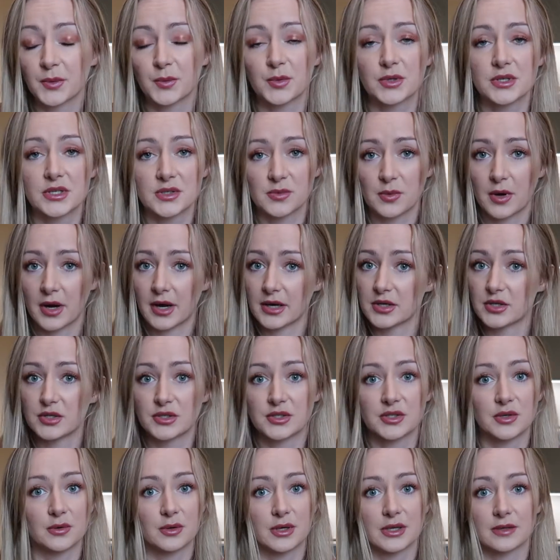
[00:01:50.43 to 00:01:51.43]
which is why I
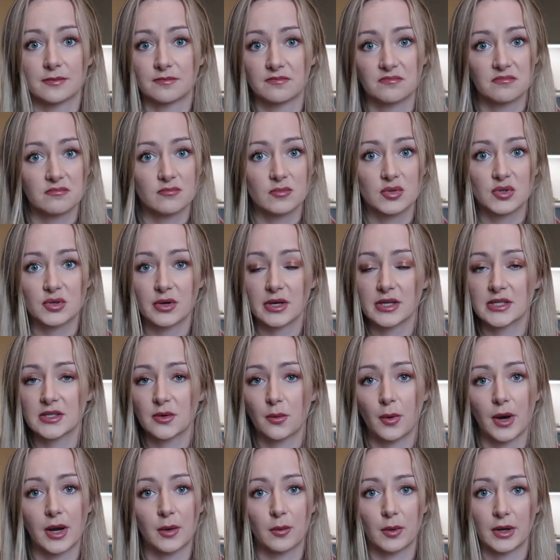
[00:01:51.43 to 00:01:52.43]
just do it straight
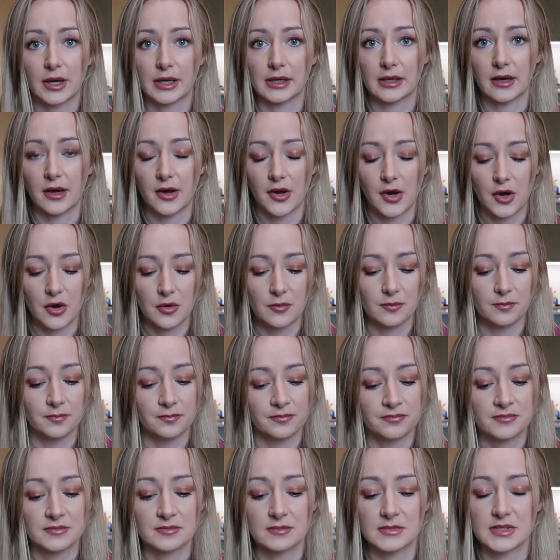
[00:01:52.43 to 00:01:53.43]
away when I get home,